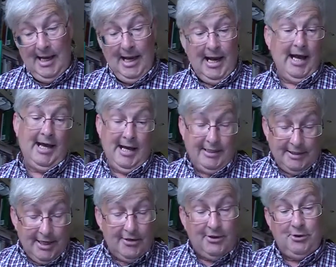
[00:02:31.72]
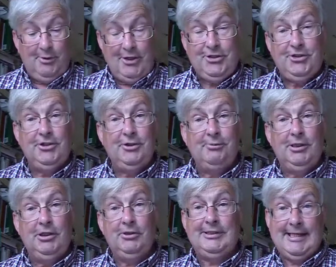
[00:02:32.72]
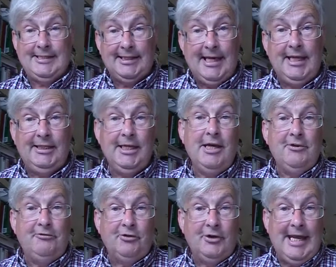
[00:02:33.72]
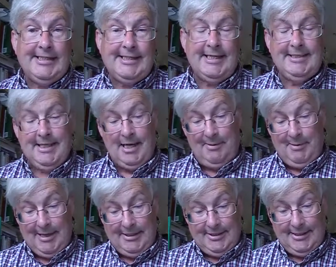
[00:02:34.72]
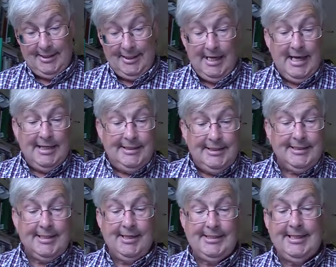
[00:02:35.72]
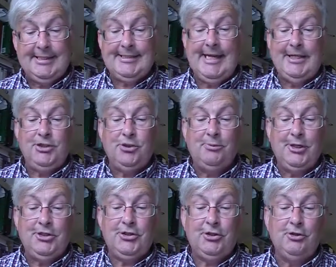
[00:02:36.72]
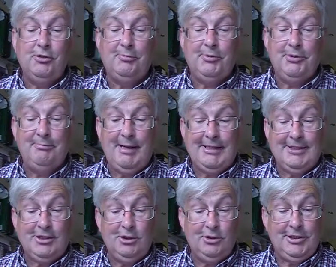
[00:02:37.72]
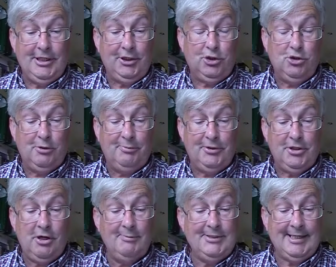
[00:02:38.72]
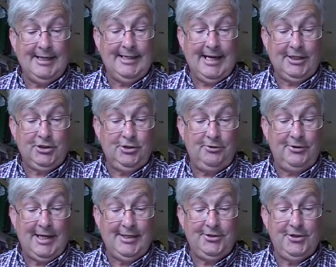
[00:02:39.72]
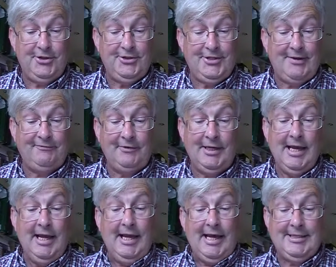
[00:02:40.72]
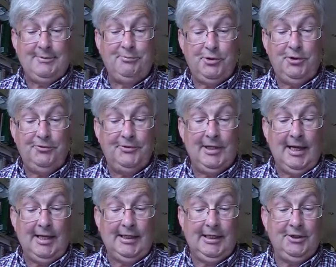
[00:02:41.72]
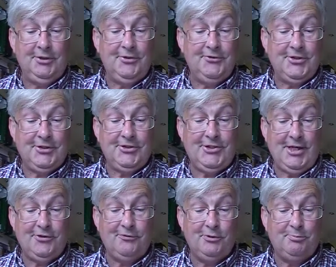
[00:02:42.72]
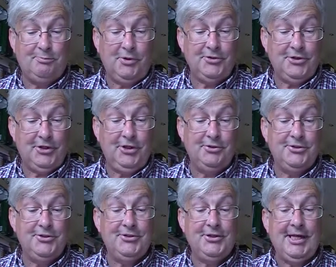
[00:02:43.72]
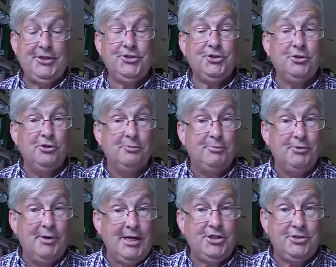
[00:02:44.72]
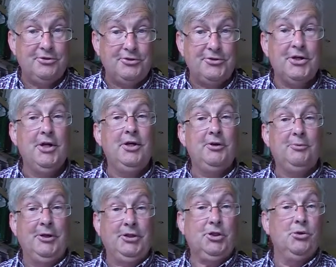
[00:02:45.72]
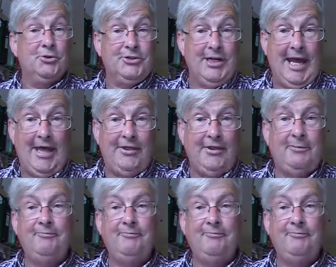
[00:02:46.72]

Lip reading: Another question that we looked at again for an essay type answer, discuss the extent to which the Corporate Manslaughter and Corporate Homicide Act 2007 has improved the likelihood of successful prosecutions against corporations which cause death.